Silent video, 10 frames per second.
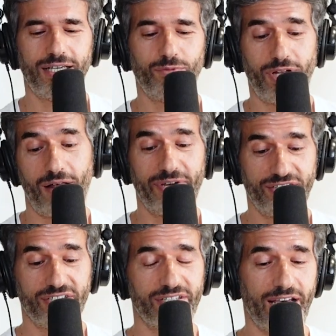Well, I'll
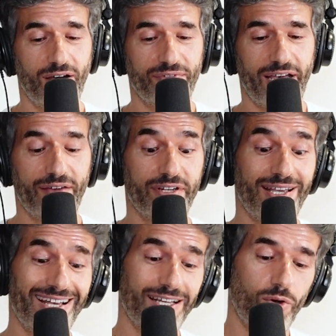mention it now if I haven't.
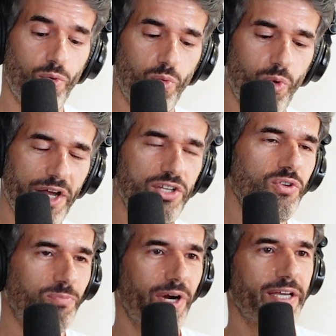When
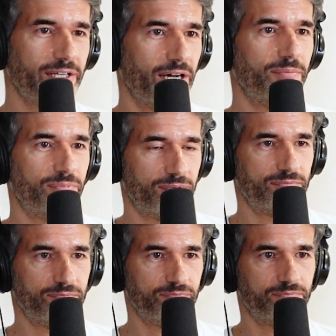you break up,
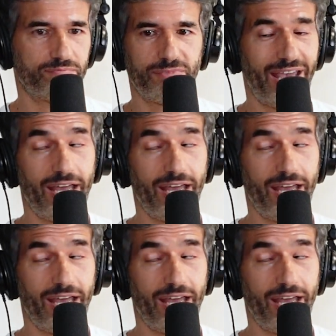yeah.